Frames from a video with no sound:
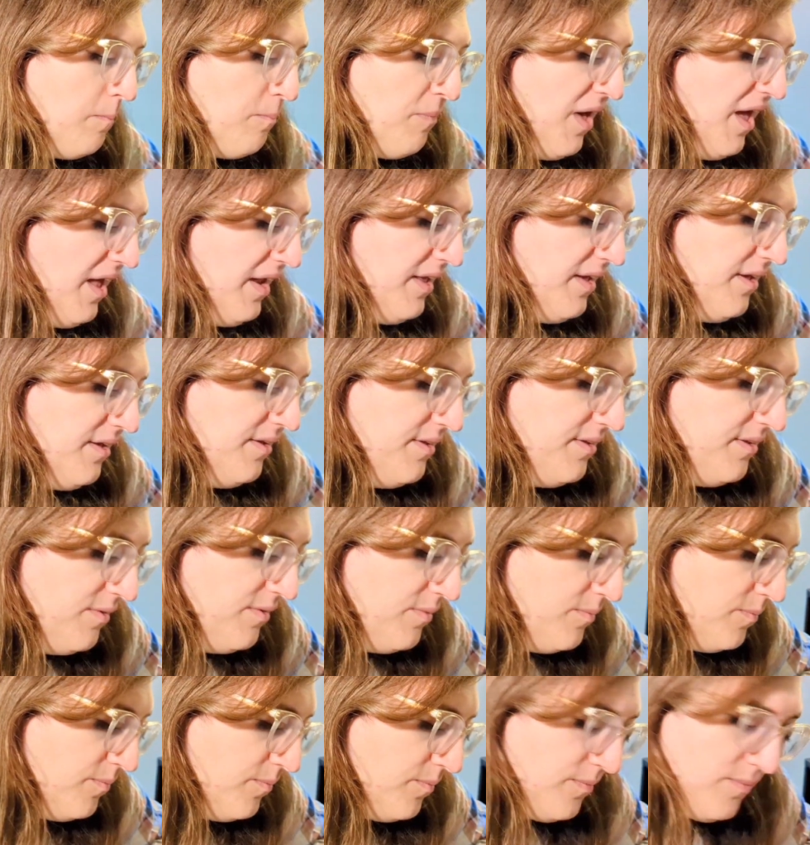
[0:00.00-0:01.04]
Body.
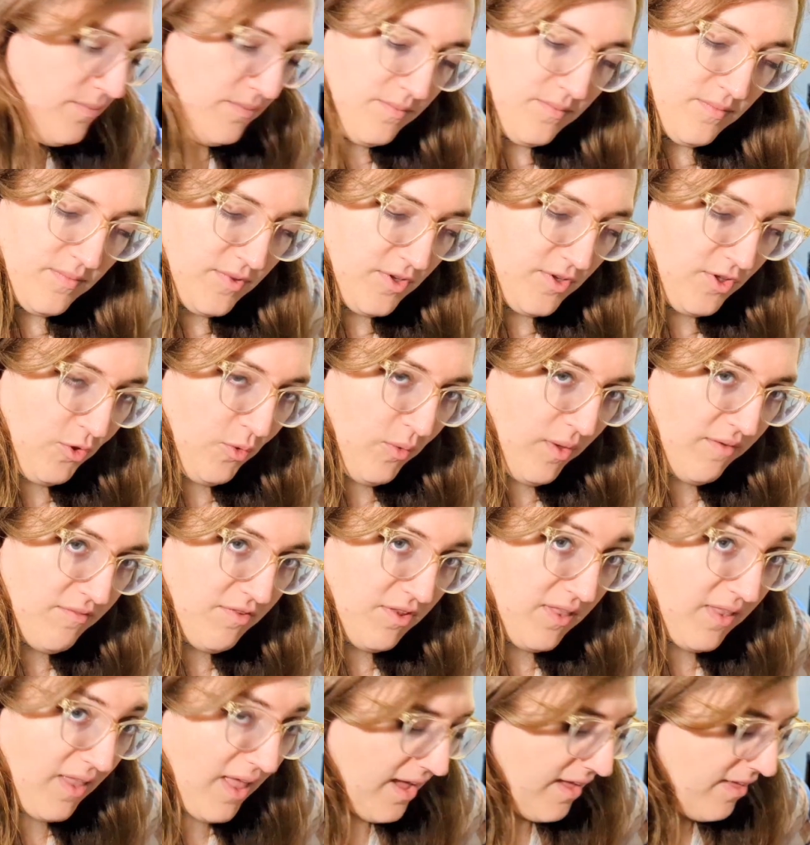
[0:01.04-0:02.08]
Do you have
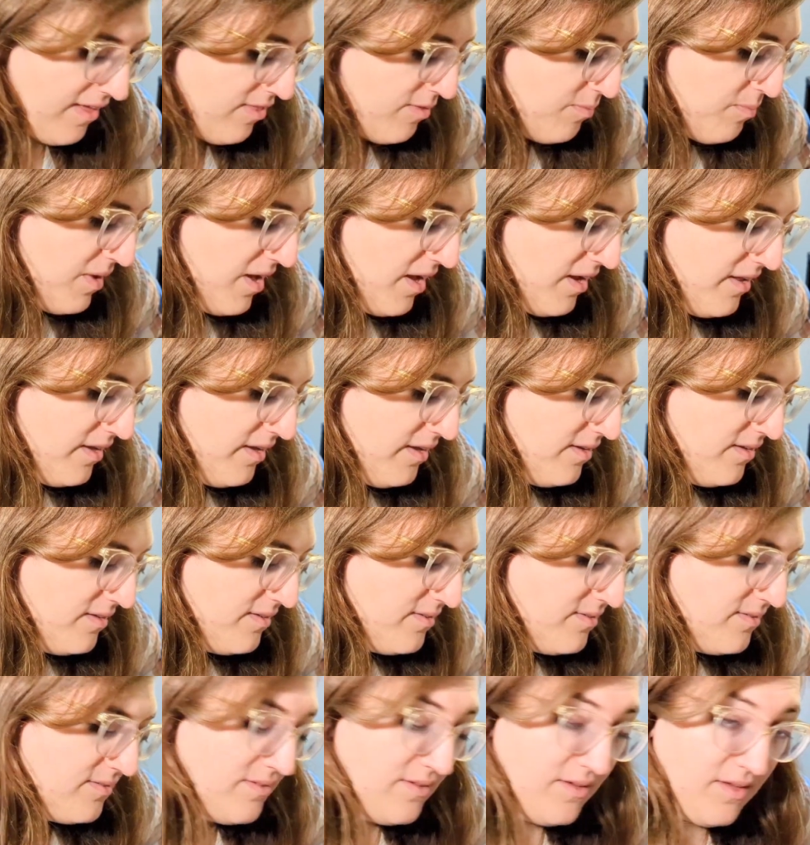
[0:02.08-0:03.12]
a lithe body,
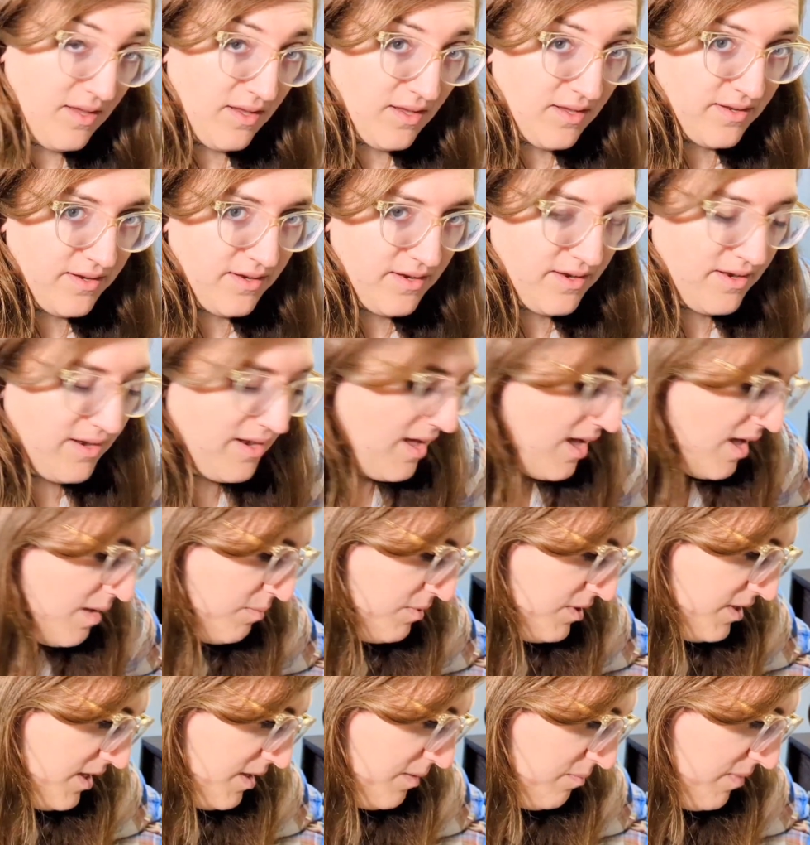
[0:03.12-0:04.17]
a
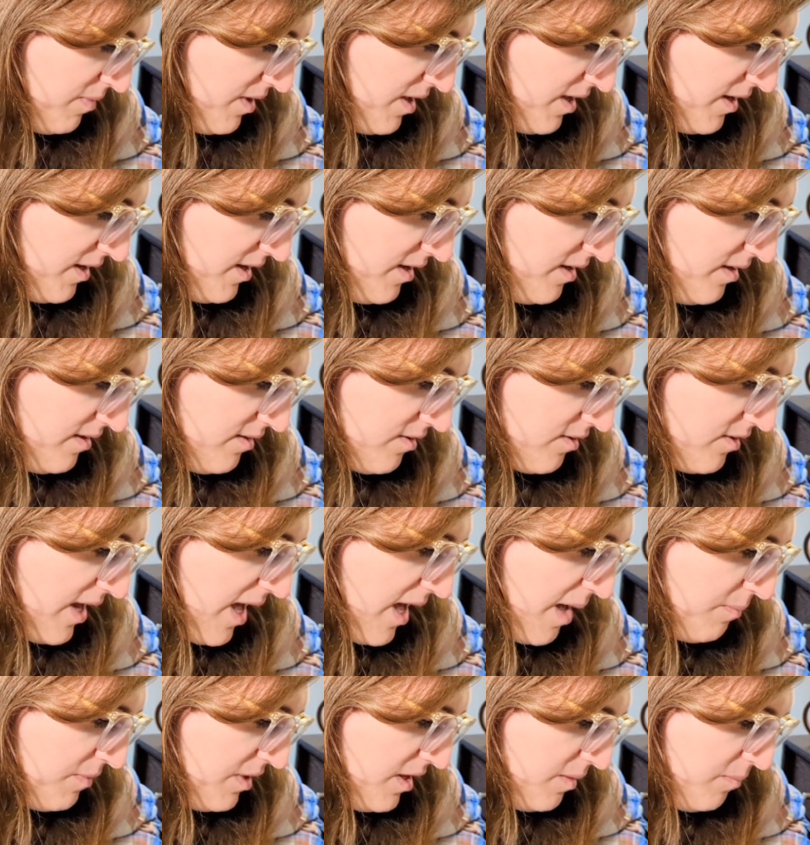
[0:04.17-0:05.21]
knobbly body,
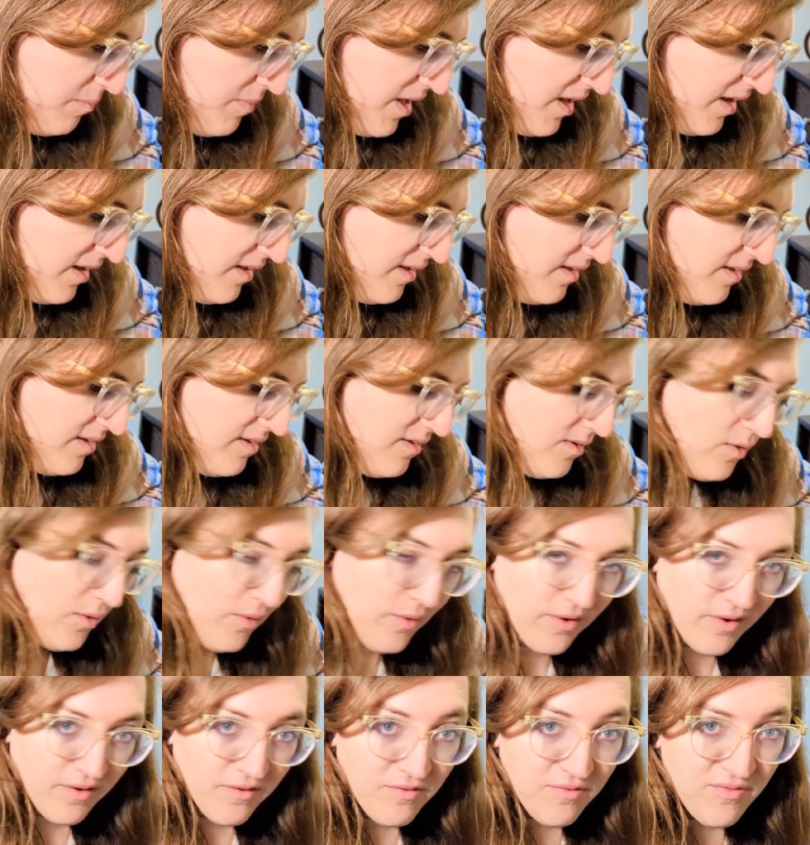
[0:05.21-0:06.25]

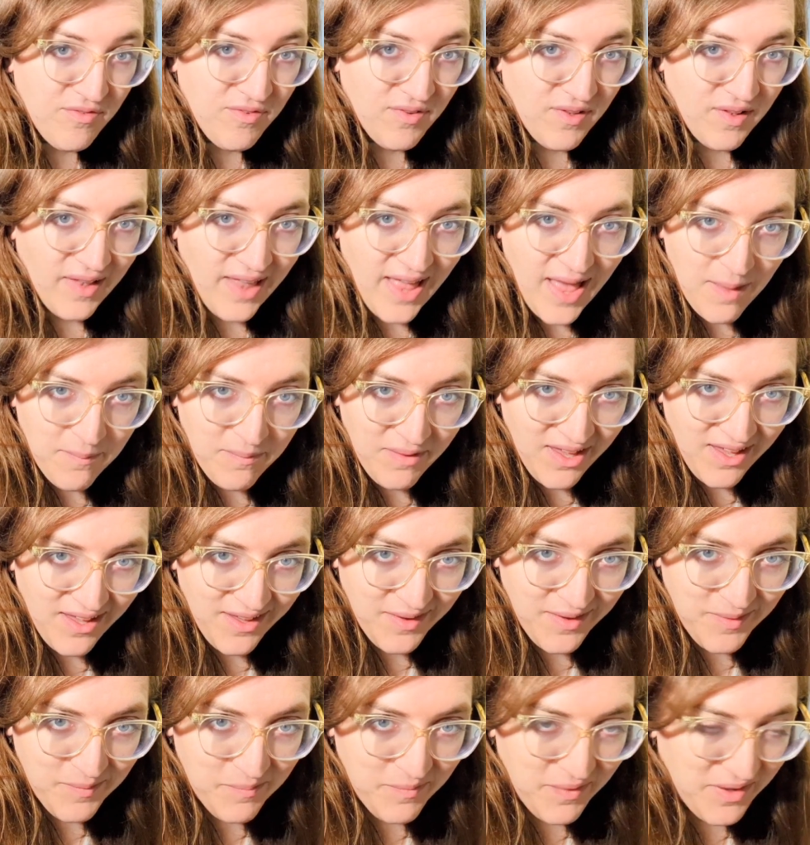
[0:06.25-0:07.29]
or a
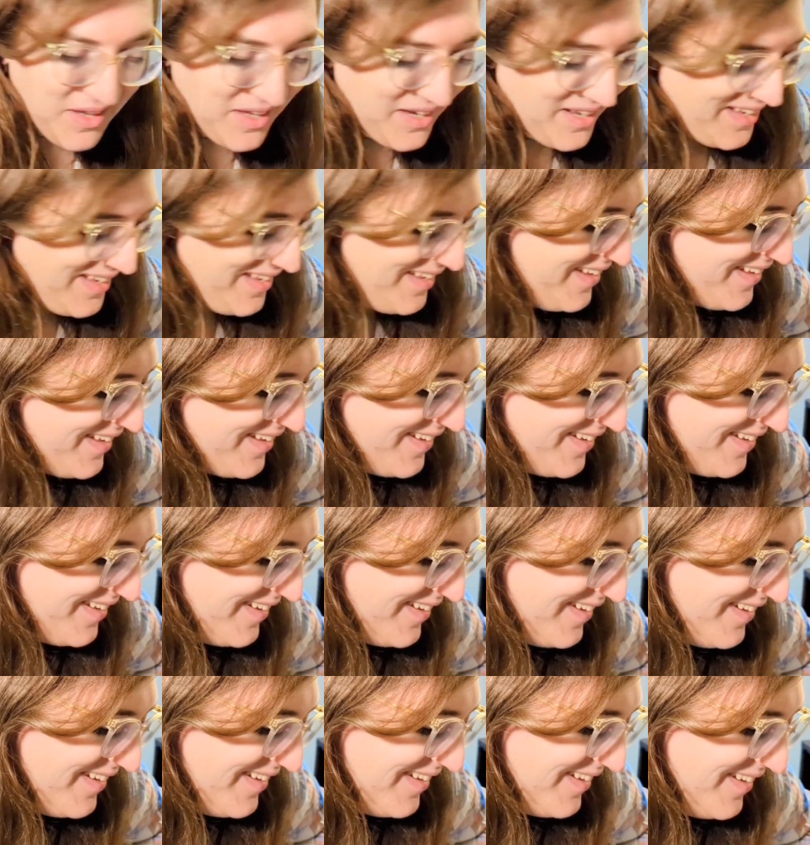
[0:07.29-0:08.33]
flabby body?
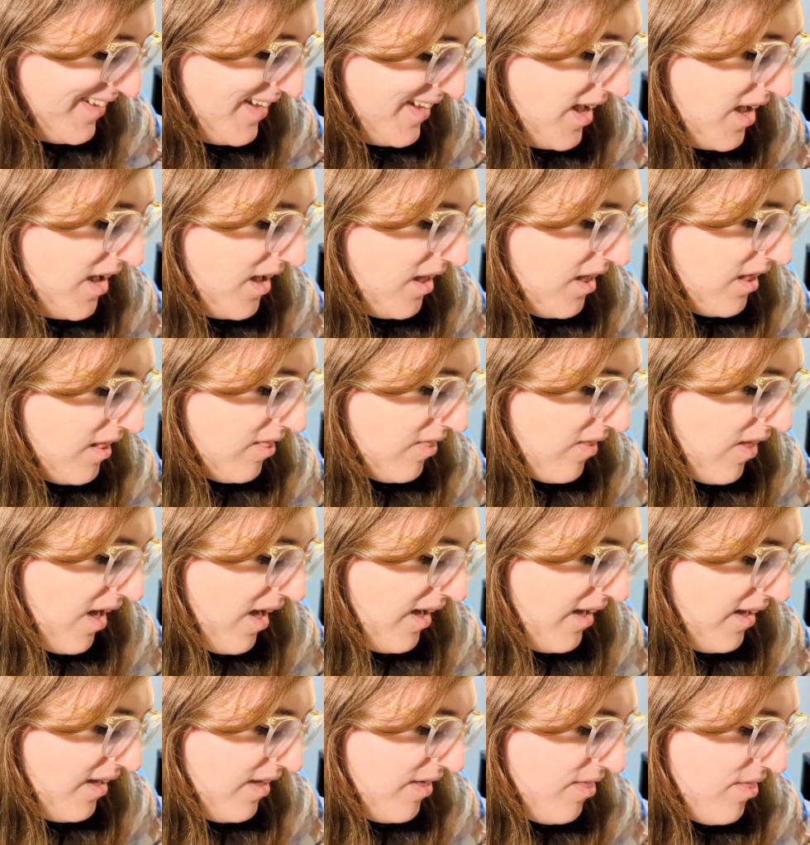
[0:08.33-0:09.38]

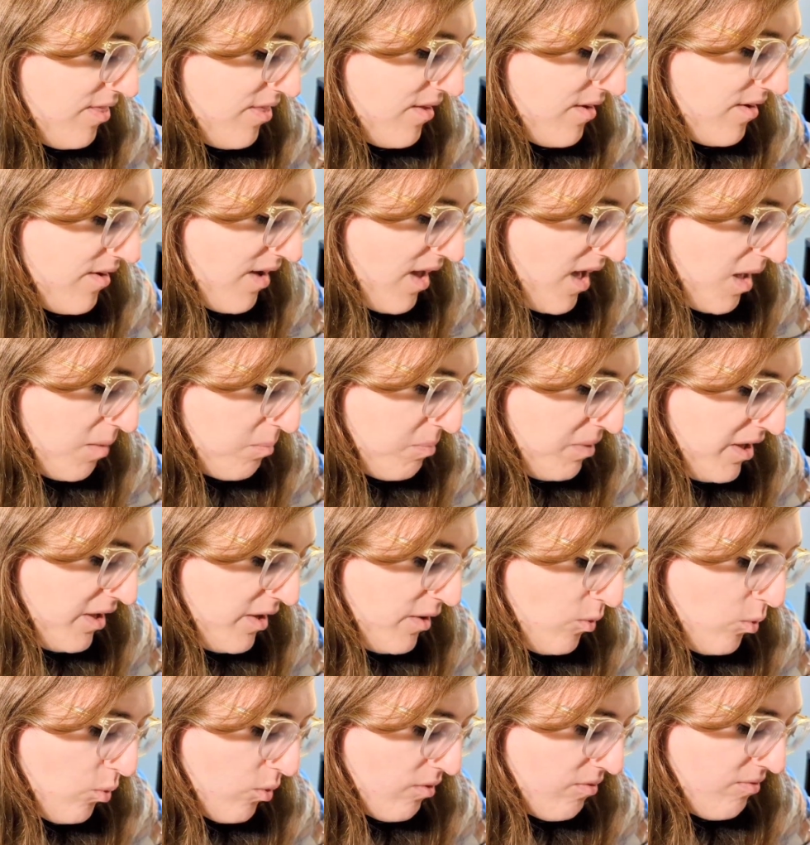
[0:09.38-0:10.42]
Lithe,
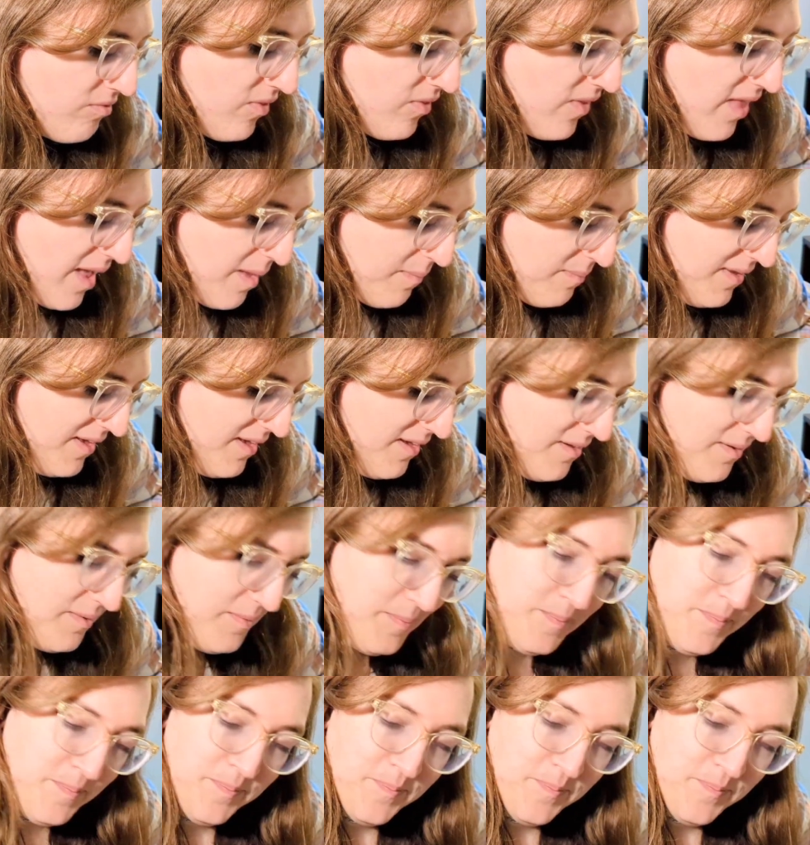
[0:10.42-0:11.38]
knobby, or flabby?